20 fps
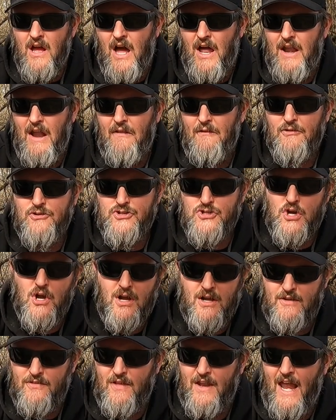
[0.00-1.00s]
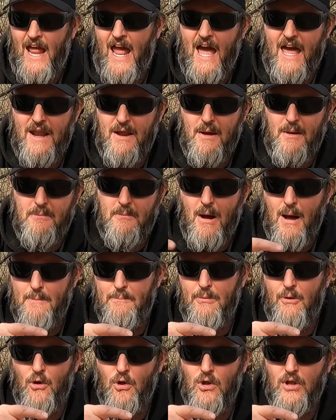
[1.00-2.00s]
another truck that had a
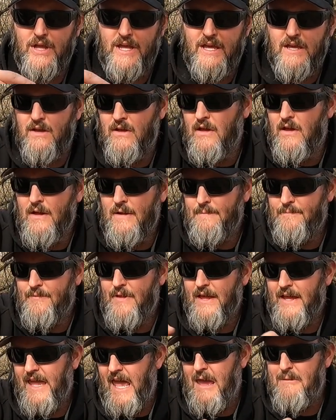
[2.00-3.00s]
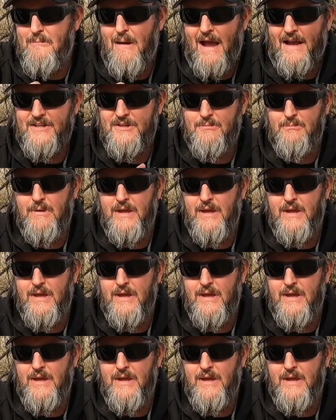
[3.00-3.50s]
pulley that came back to